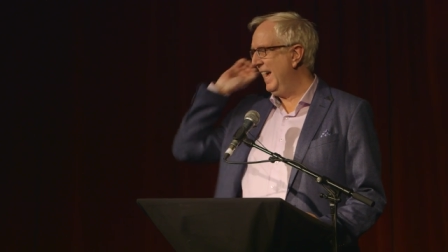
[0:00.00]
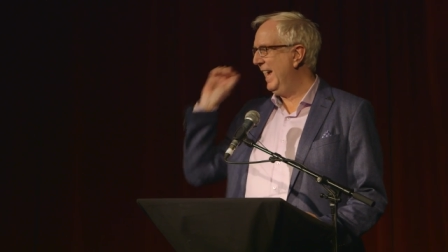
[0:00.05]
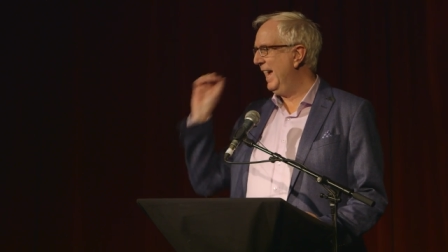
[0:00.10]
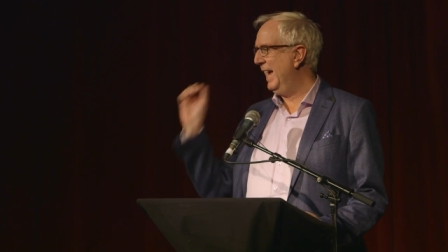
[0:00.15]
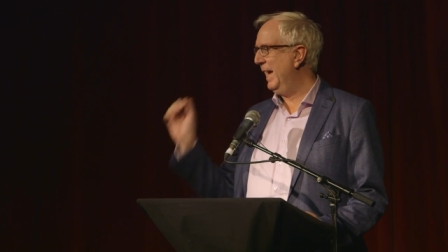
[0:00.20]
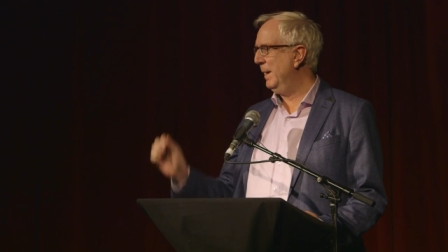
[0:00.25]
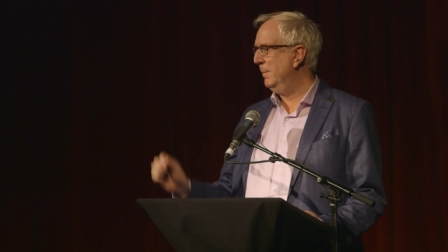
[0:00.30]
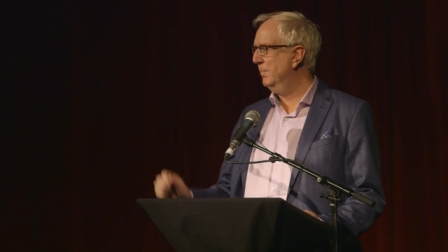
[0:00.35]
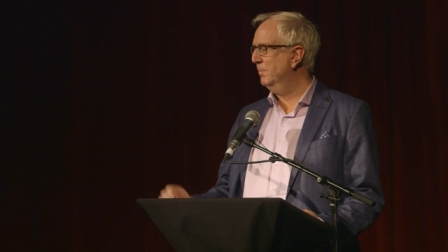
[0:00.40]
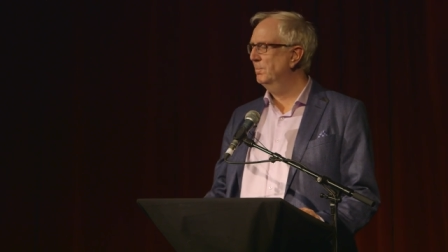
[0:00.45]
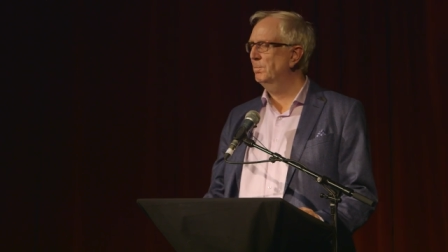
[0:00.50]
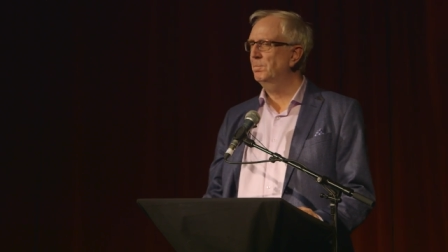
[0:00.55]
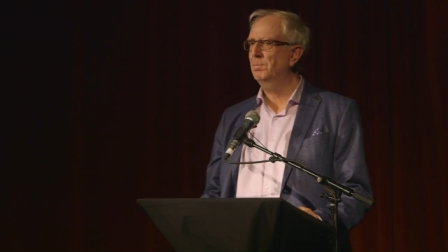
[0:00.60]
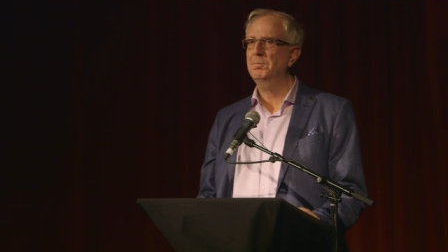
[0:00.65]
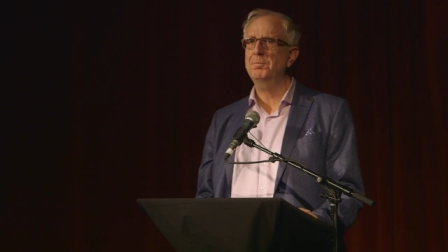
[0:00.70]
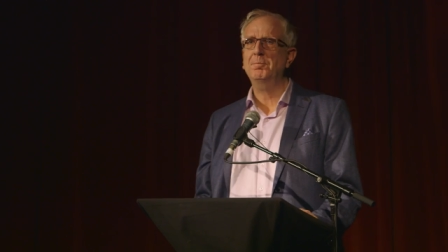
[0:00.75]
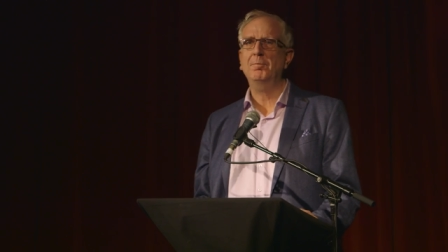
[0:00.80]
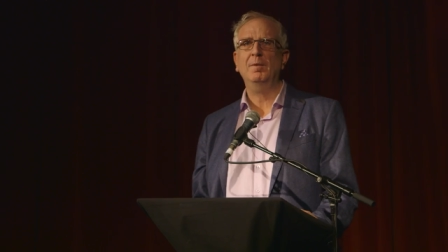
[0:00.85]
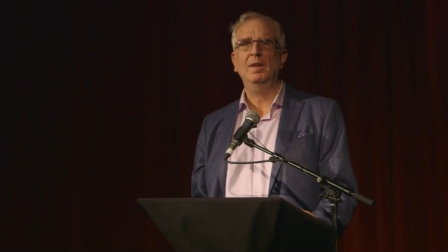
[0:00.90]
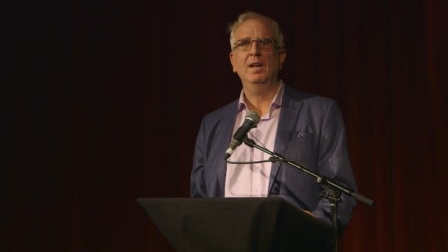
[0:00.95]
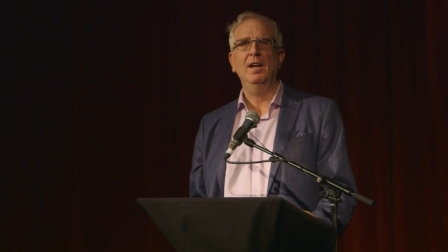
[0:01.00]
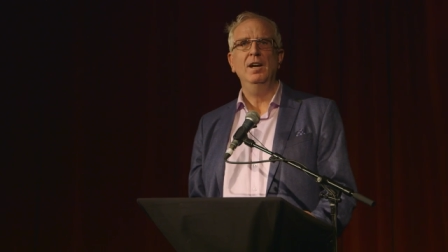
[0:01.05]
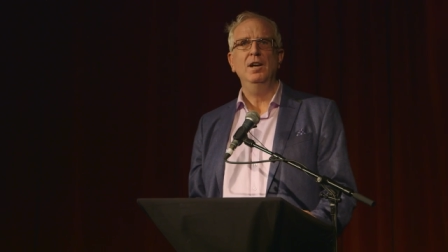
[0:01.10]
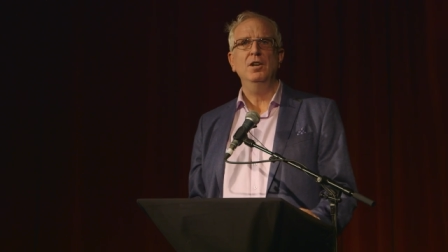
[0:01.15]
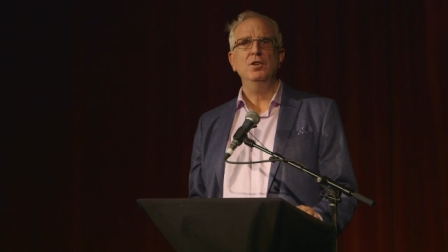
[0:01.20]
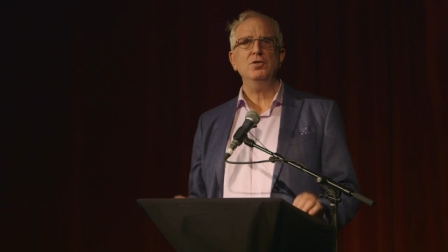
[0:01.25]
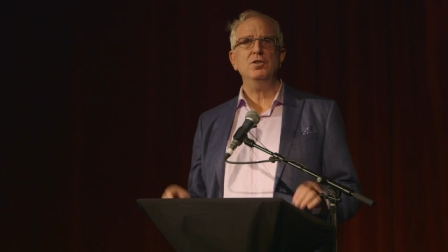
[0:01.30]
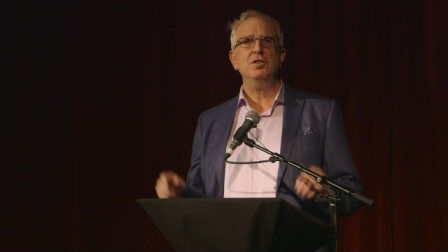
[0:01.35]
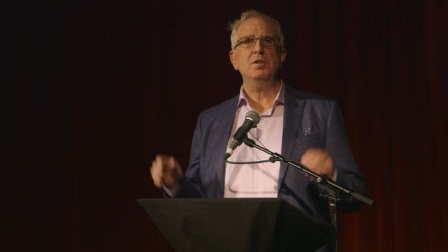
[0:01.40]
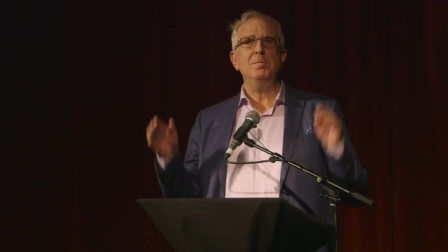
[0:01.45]
Um,
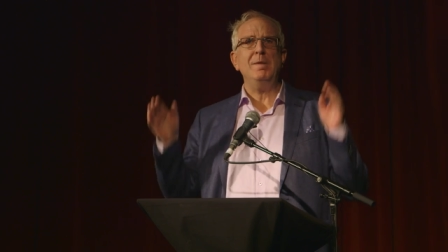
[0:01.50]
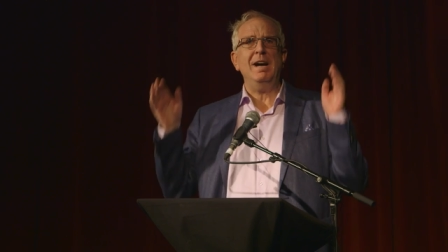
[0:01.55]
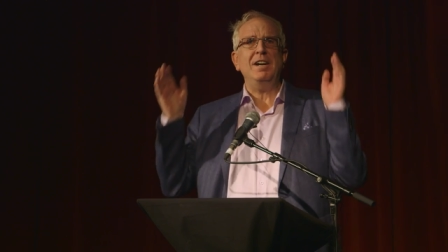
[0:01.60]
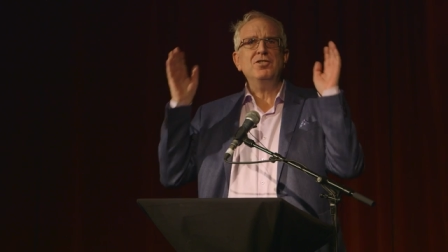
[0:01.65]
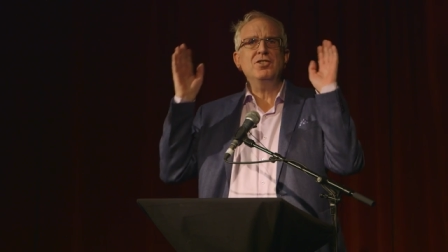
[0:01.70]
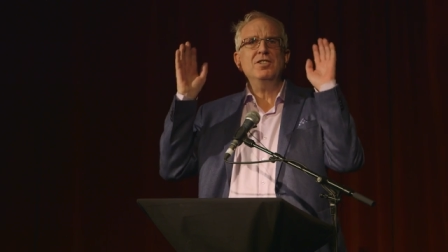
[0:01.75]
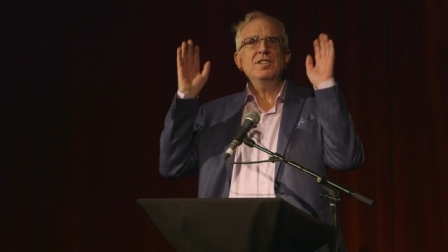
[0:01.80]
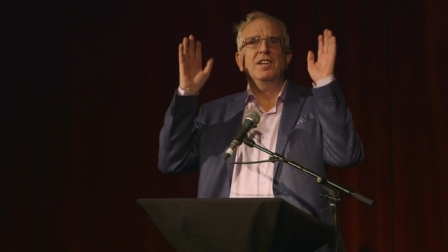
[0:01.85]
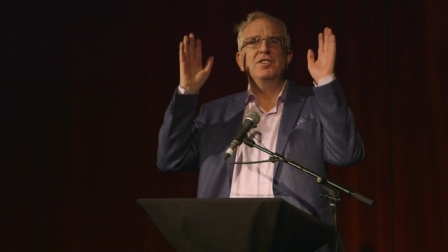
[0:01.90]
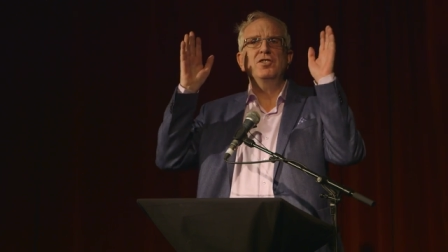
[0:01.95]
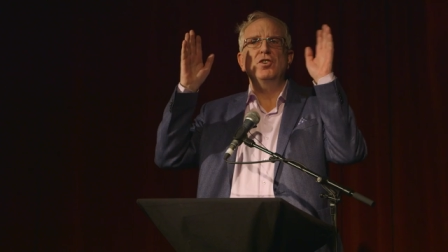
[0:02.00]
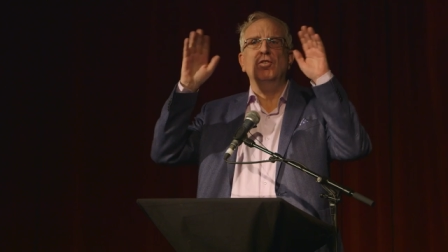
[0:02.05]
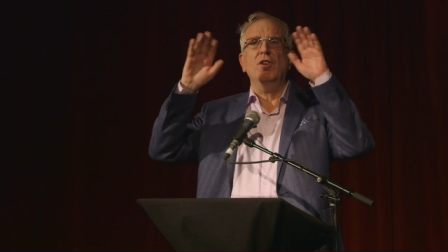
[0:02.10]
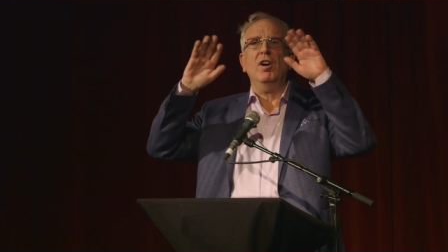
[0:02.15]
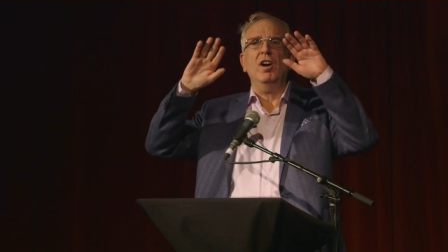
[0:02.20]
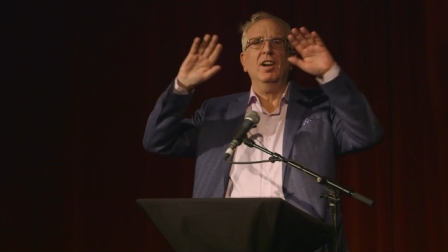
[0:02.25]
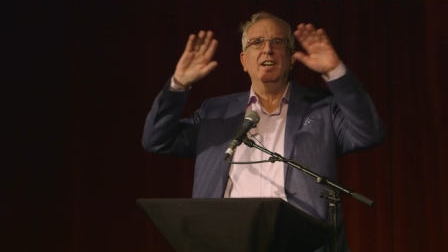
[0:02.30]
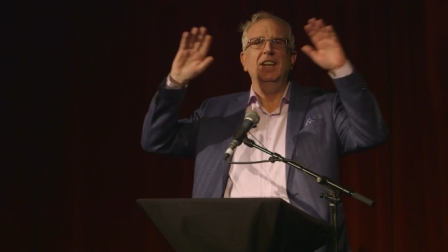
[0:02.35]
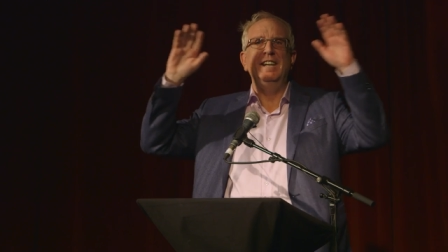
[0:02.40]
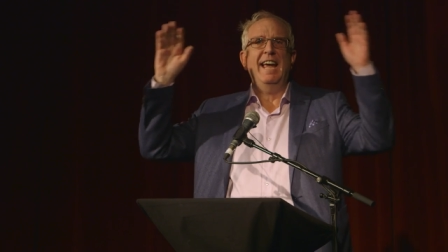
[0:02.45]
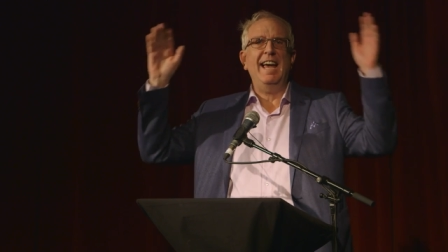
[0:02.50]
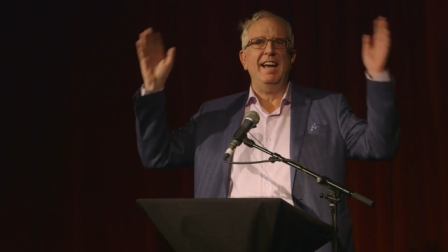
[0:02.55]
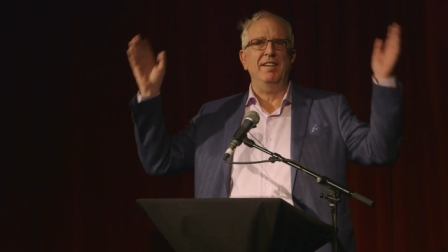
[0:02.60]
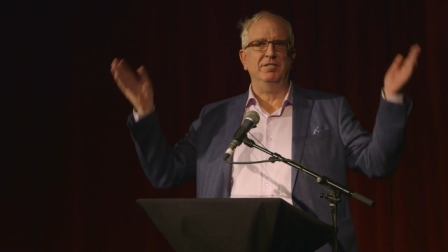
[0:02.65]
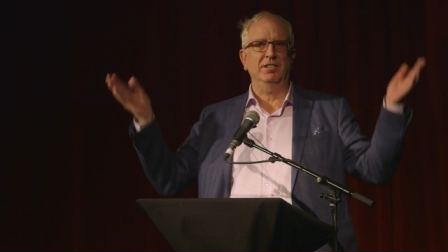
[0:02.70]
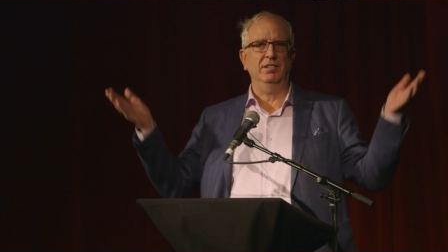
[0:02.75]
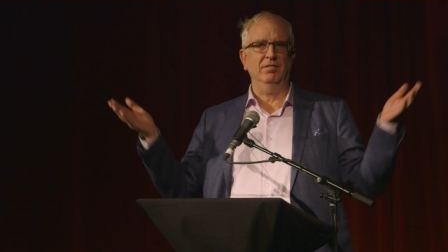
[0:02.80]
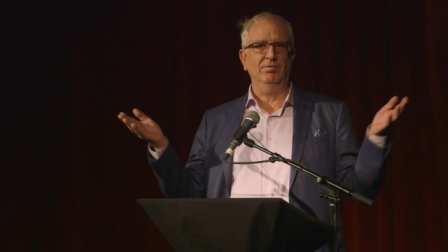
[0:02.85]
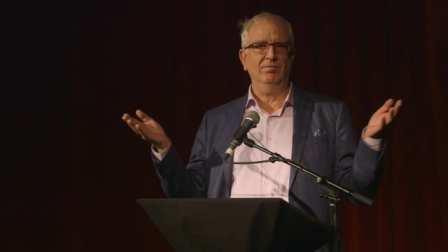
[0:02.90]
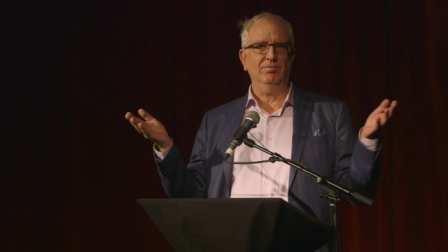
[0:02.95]
just imagine that you're all in
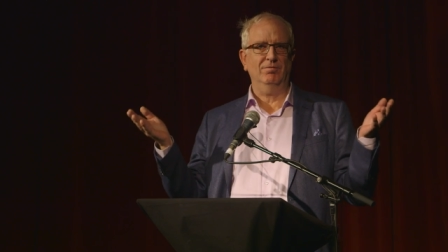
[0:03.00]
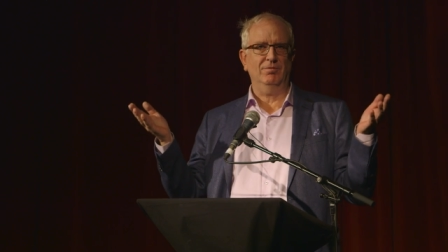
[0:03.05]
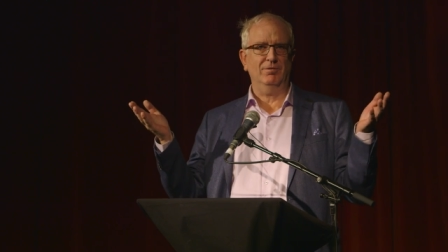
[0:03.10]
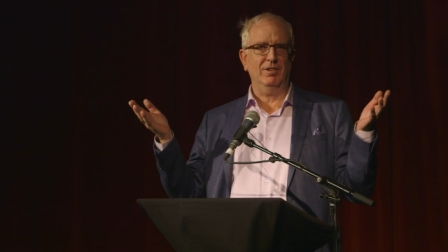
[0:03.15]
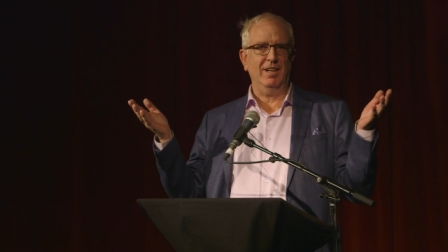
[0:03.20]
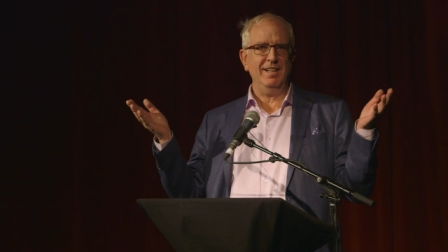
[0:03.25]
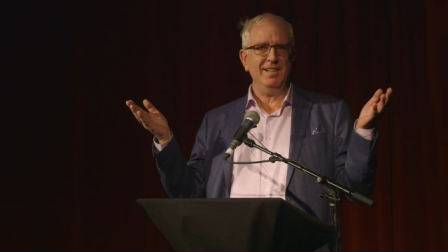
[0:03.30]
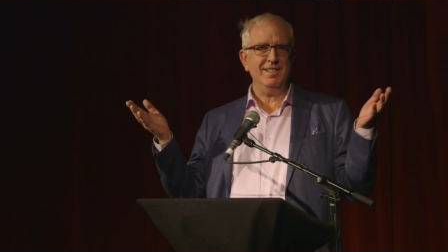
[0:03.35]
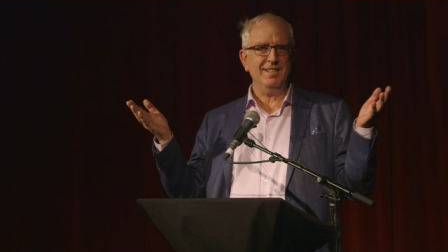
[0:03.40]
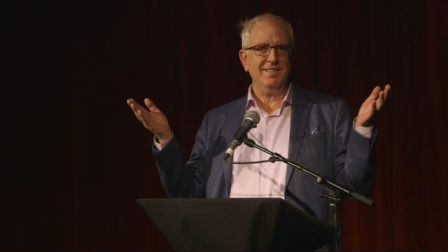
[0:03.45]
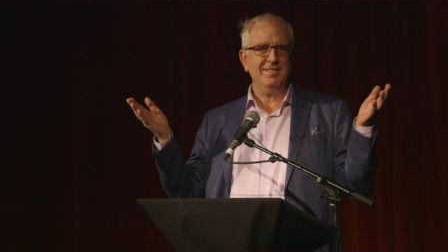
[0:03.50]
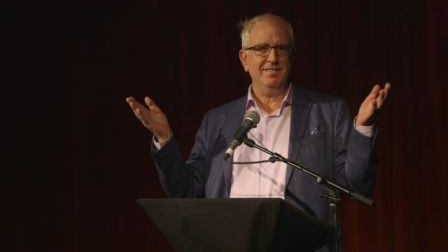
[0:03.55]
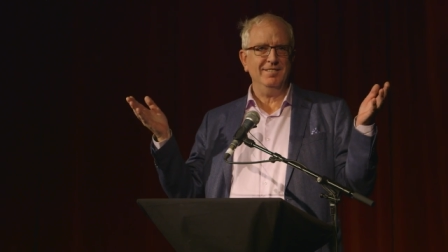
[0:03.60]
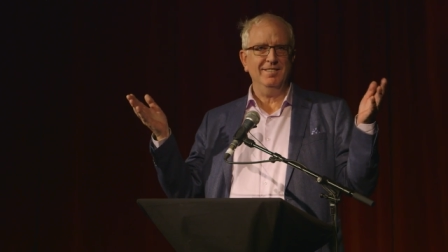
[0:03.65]
heaven, right?